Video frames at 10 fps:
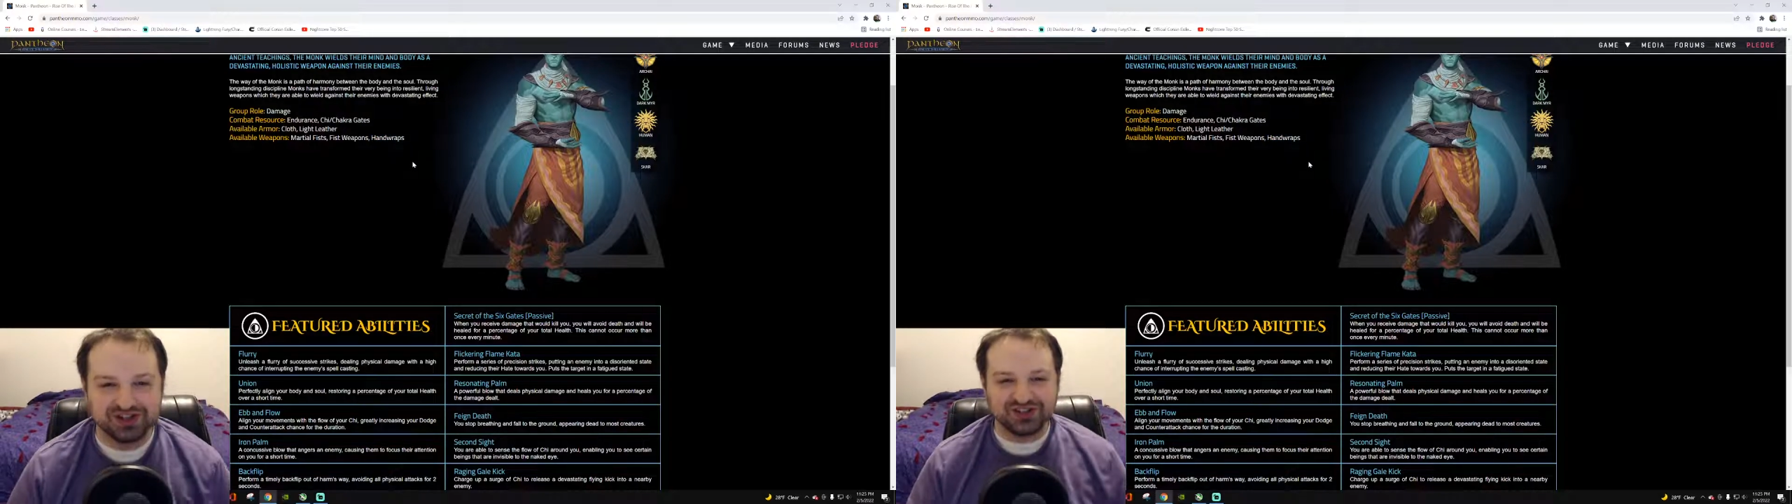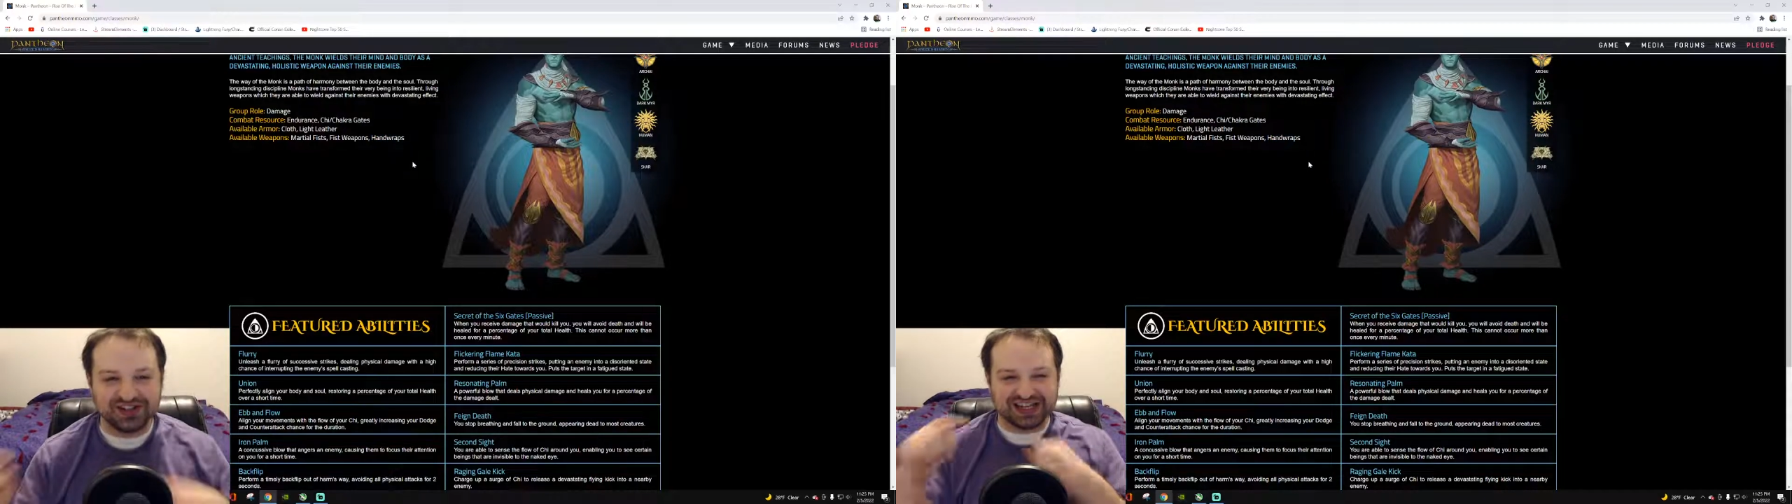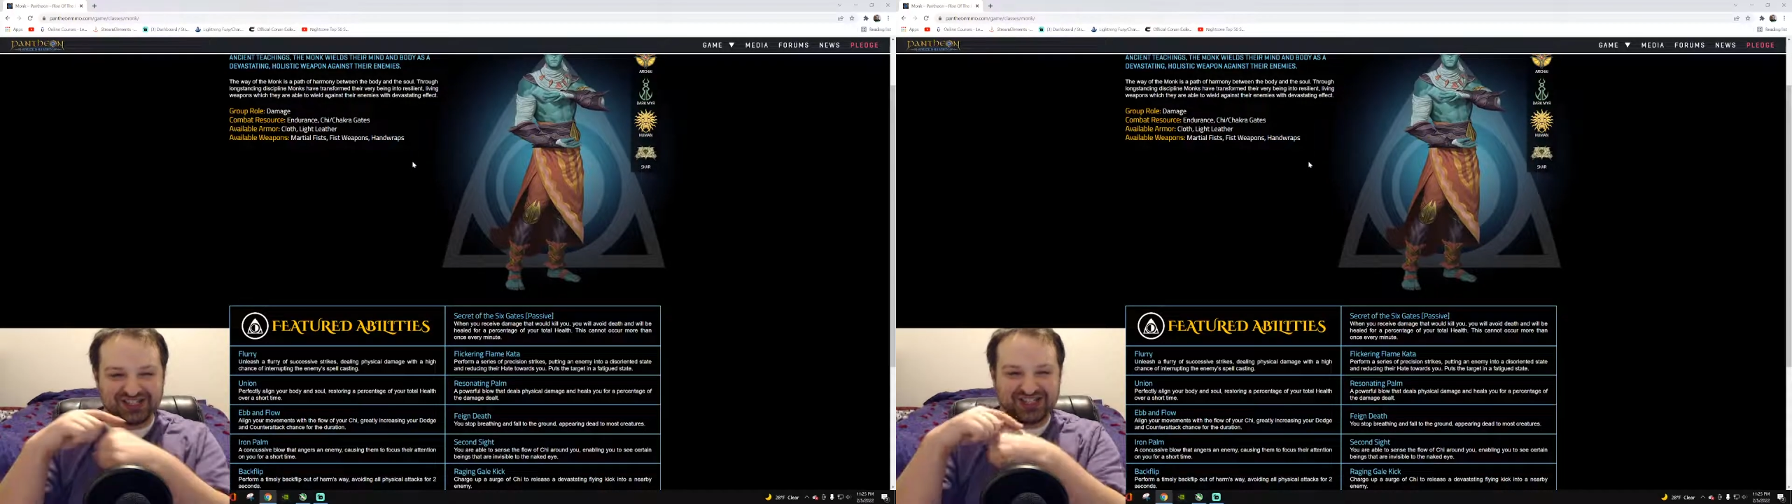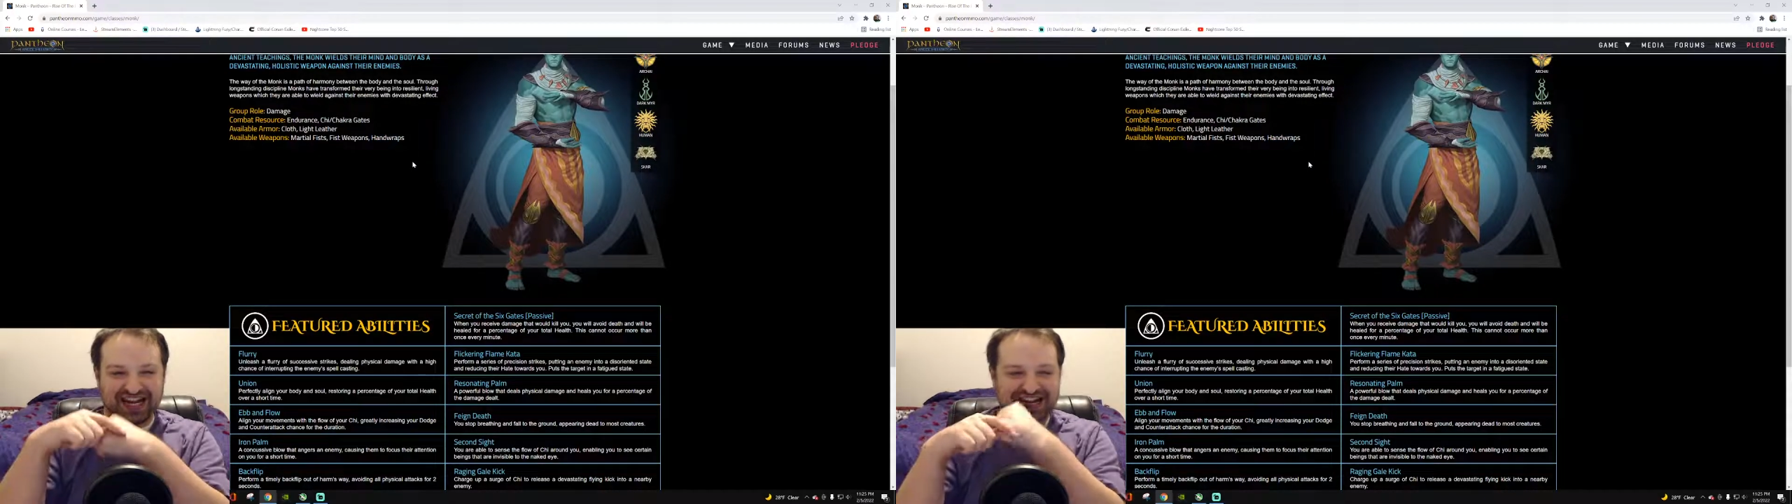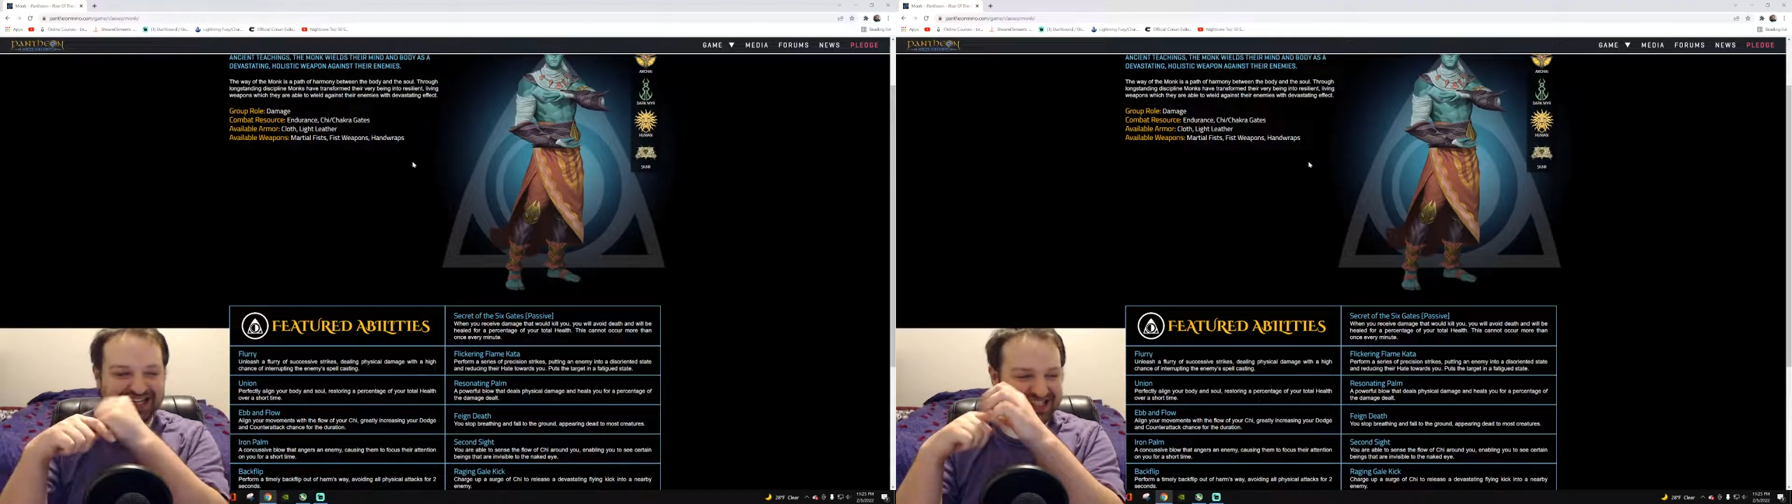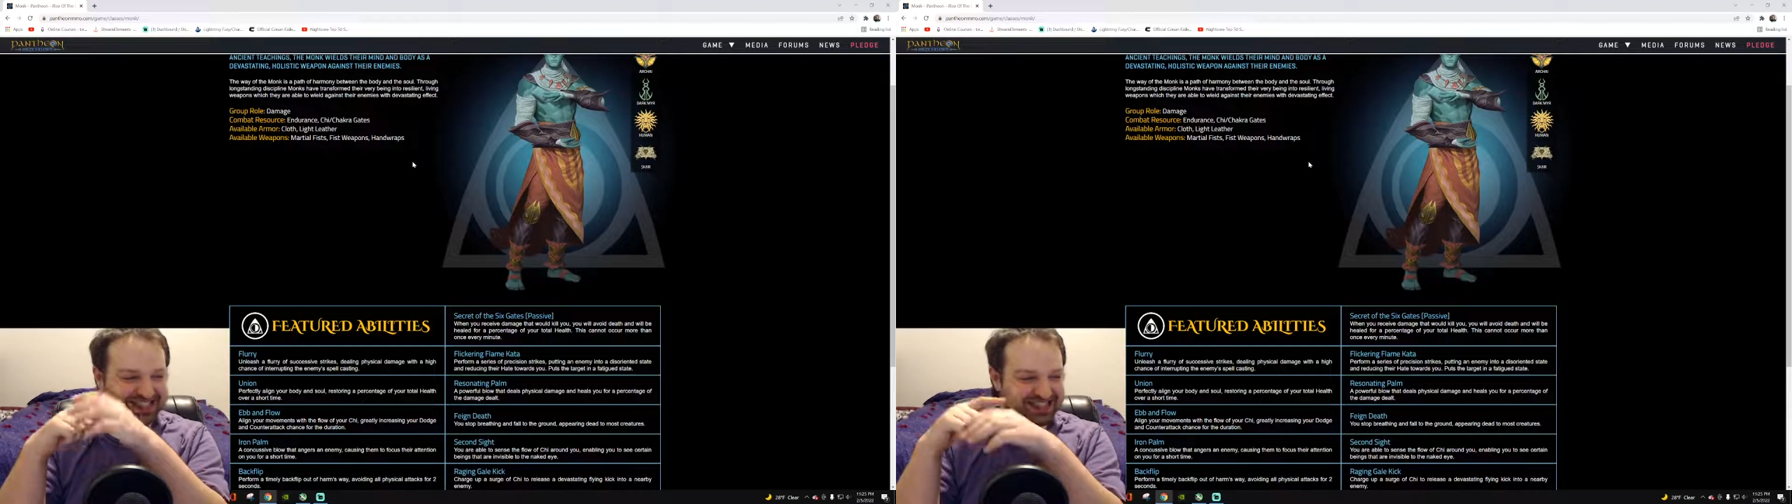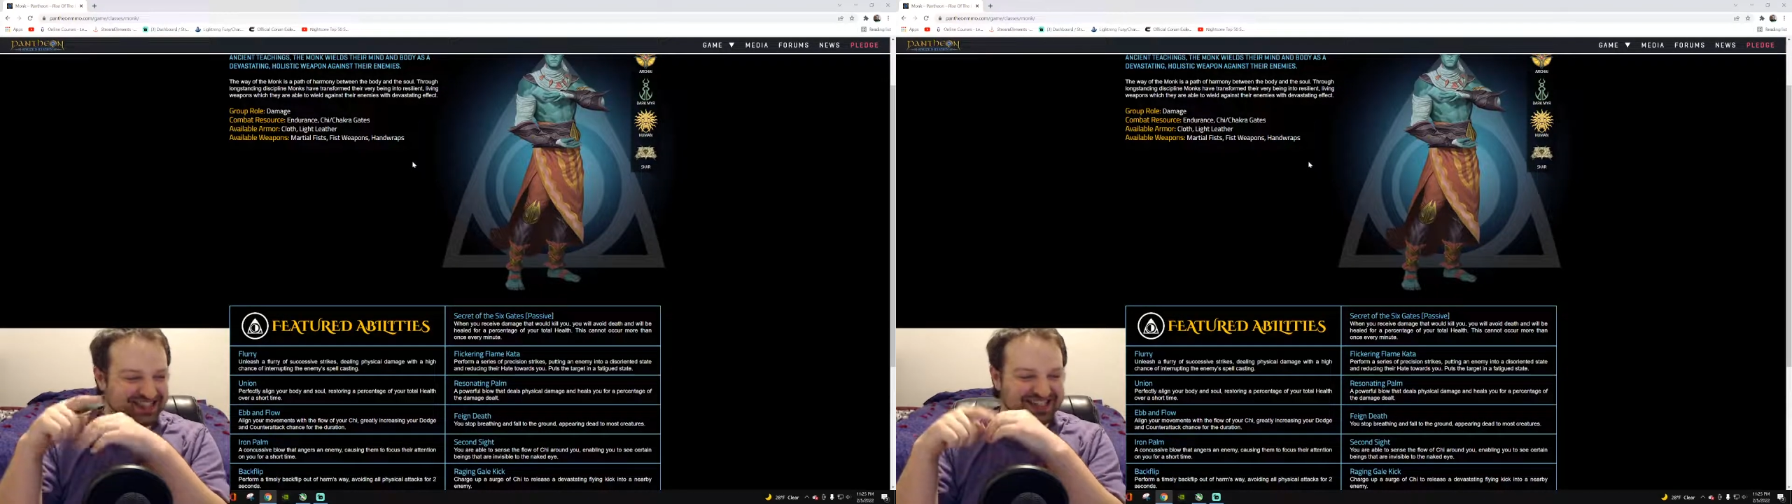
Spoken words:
do chains.